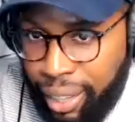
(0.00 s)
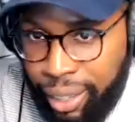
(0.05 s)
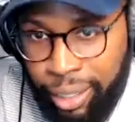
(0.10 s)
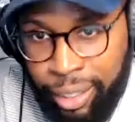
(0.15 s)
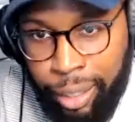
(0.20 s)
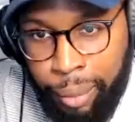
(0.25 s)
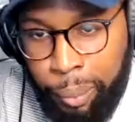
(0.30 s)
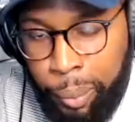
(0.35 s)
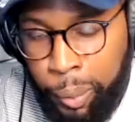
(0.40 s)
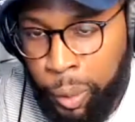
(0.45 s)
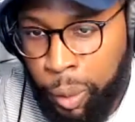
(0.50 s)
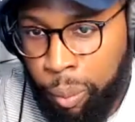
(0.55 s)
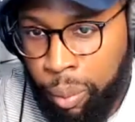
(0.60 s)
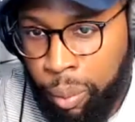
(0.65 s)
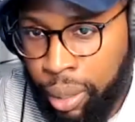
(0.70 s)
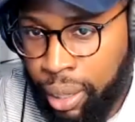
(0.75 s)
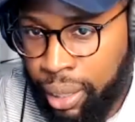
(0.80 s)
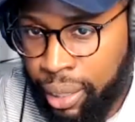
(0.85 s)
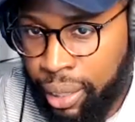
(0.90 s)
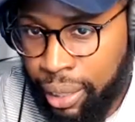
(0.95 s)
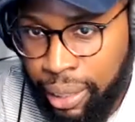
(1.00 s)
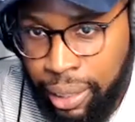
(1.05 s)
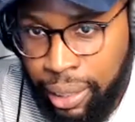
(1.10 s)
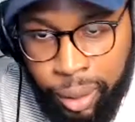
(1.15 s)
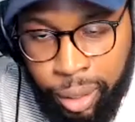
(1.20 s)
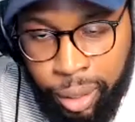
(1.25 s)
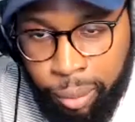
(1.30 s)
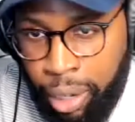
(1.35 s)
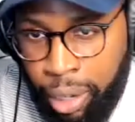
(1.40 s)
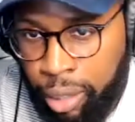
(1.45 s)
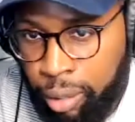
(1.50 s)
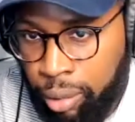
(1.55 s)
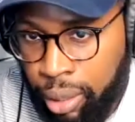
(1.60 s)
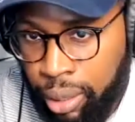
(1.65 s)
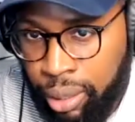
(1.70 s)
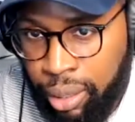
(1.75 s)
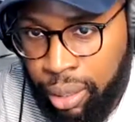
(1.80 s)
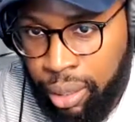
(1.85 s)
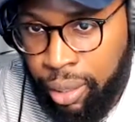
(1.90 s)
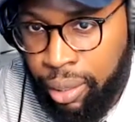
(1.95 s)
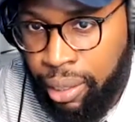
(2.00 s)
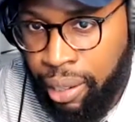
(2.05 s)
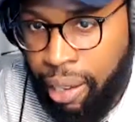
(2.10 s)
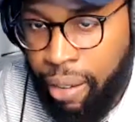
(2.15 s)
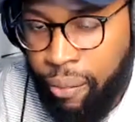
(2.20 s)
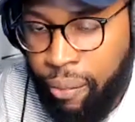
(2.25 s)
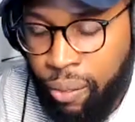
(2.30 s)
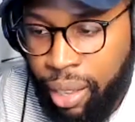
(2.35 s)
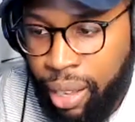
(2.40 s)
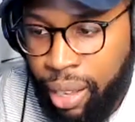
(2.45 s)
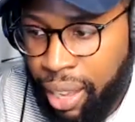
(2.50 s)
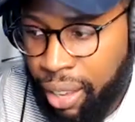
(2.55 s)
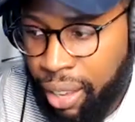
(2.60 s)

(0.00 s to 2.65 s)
I had a number in mind. I did all my research.